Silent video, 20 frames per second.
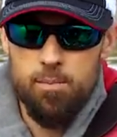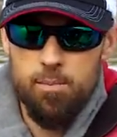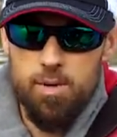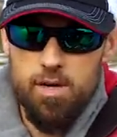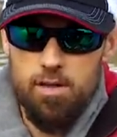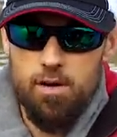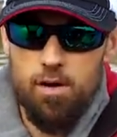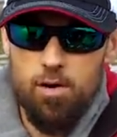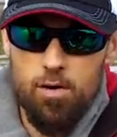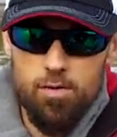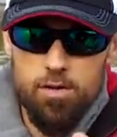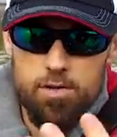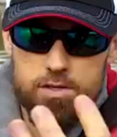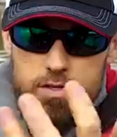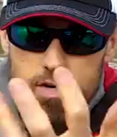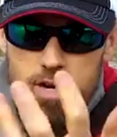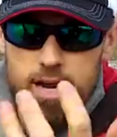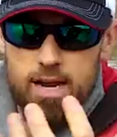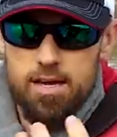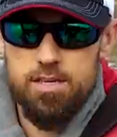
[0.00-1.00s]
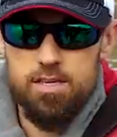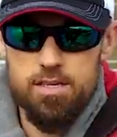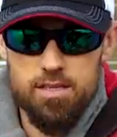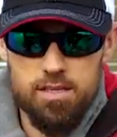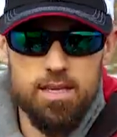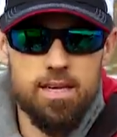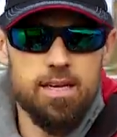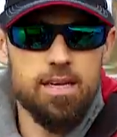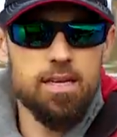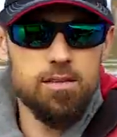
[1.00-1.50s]
But all the
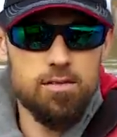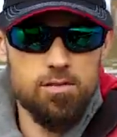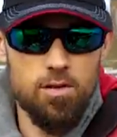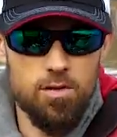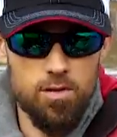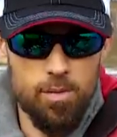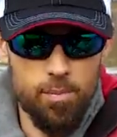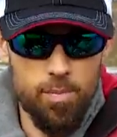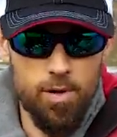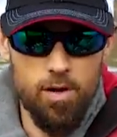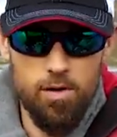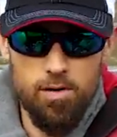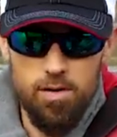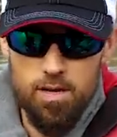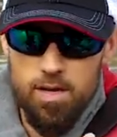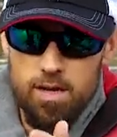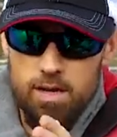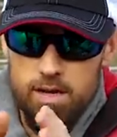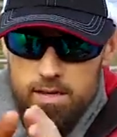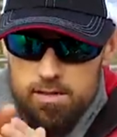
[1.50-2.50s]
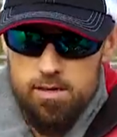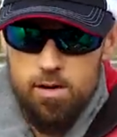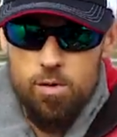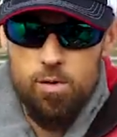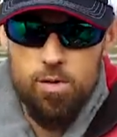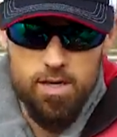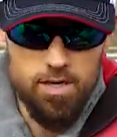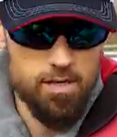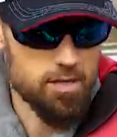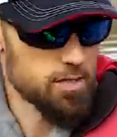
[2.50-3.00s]
traction that is on the boat is
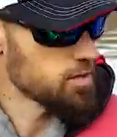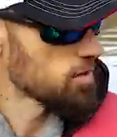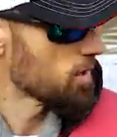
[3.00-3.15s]
going in a